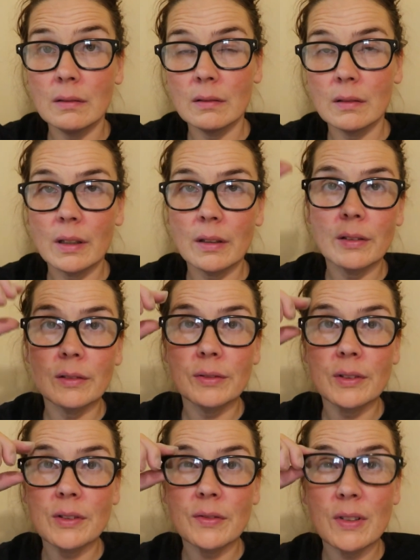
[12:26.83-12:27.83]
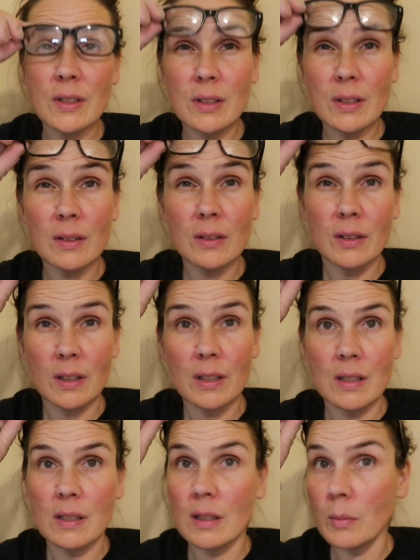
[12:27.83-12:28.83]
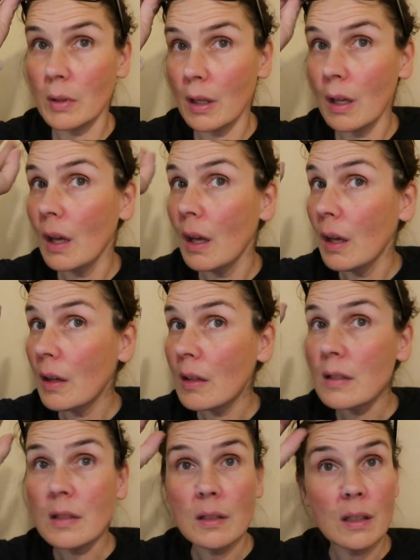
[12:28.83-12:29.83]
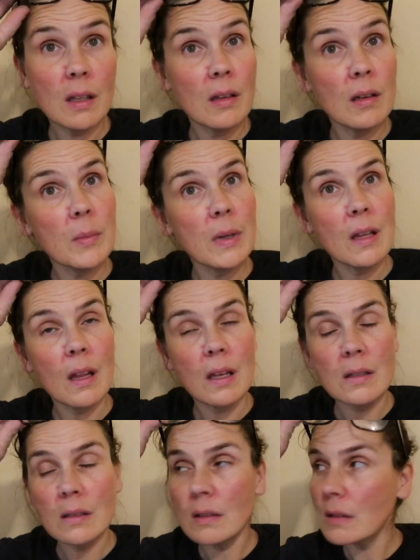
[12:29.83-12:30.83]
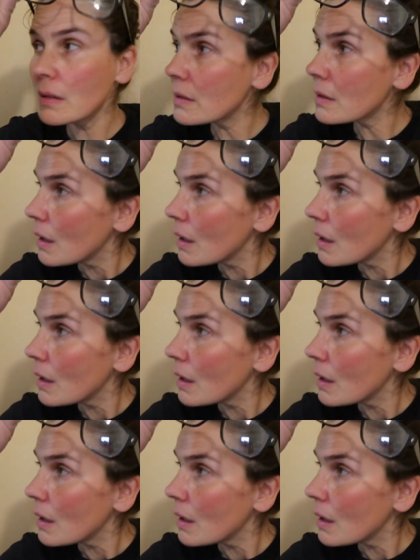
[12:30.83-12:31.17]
I don't know if it's fuzzy or you can see me because of the glare of my glasses.